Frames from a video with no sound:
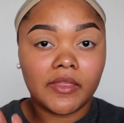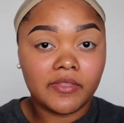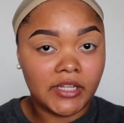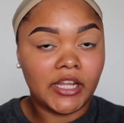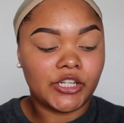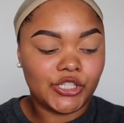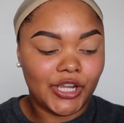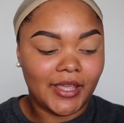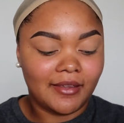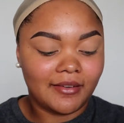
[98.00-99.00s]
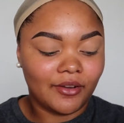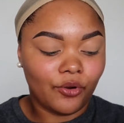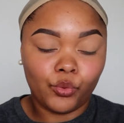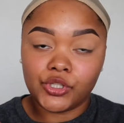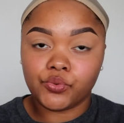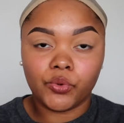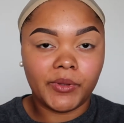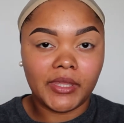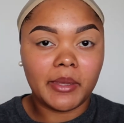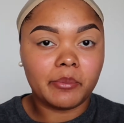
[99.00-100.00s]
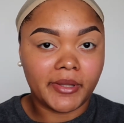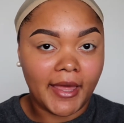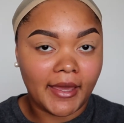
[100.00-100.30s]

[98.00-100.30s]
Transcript: the next shade, which will be a black.